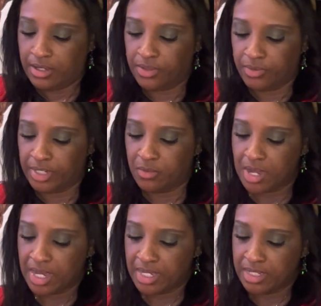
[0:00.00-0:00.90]
Three of
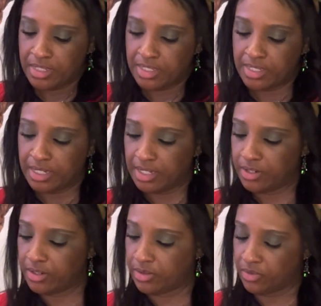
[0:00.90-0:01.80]
Wands.
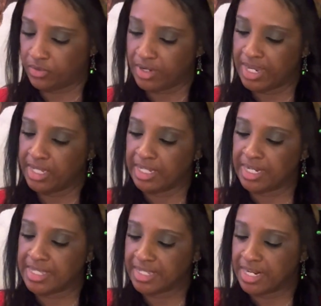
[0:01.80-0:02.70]
All right, like
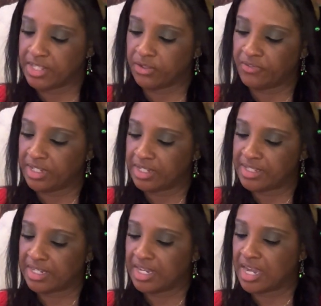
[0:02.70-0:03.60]
I said, I do feel like
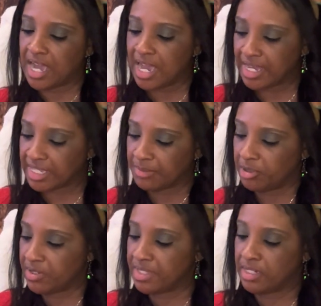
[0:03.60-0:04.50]
there's a cocky
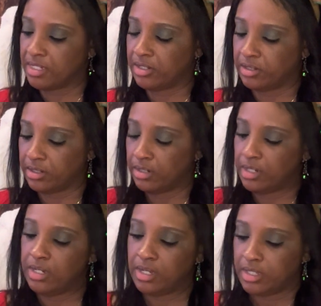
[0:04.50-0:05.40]
person here.
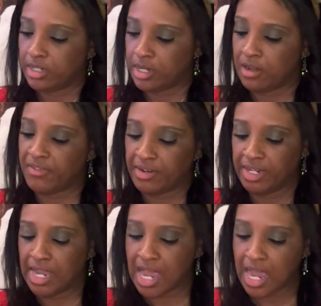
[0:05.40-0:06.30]
A very
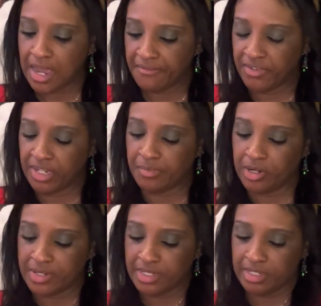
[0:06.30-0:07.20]
confident
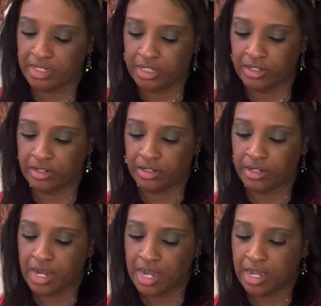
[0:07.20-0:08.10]
person here.